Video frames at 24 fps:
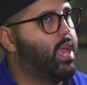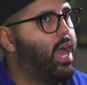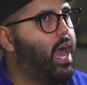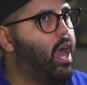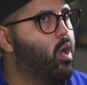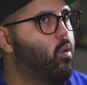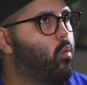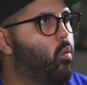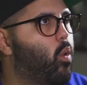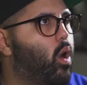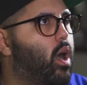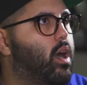I
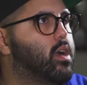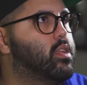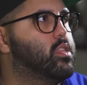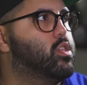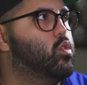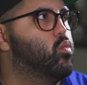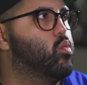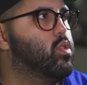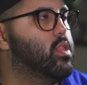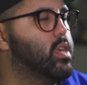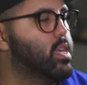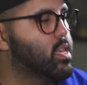want to
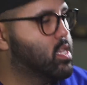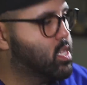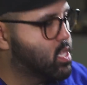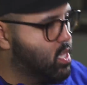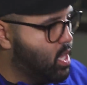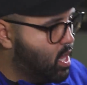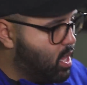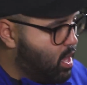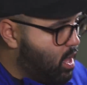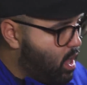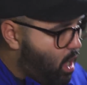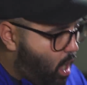release
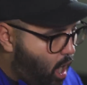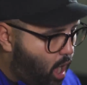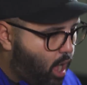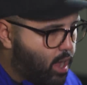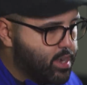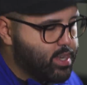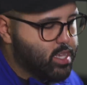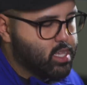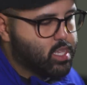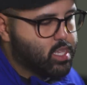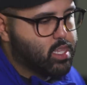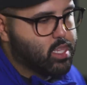
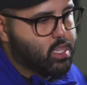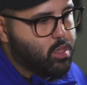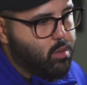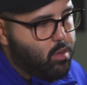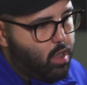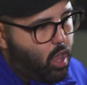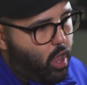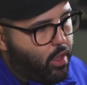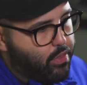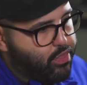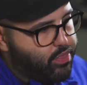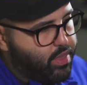honest,
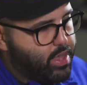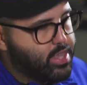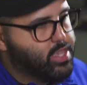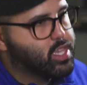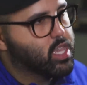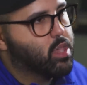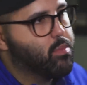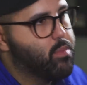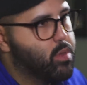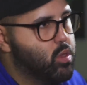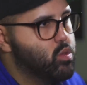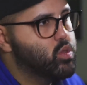authentic
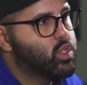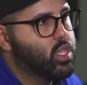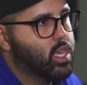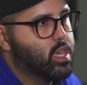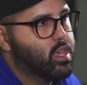music,